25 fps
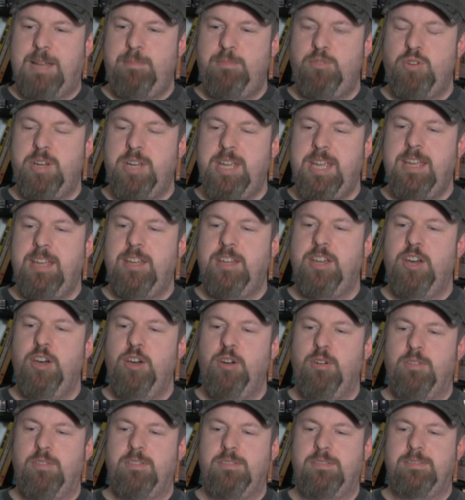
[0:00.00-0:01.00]
I'm drinking
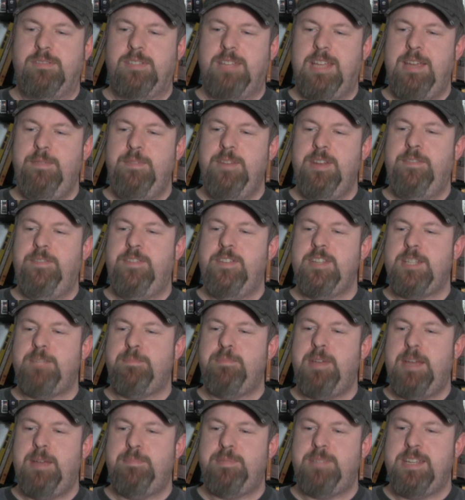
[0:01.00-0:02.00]
Coke, even if it's
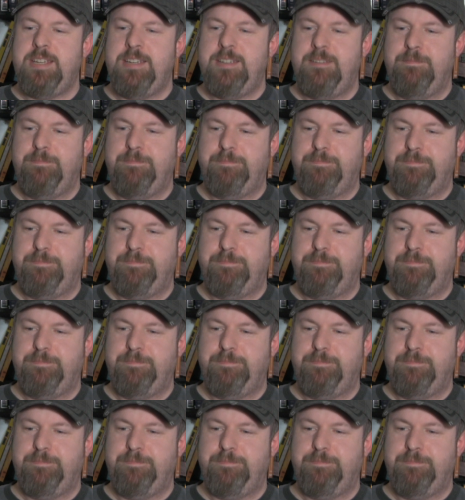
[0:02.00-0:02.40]
Pepsi.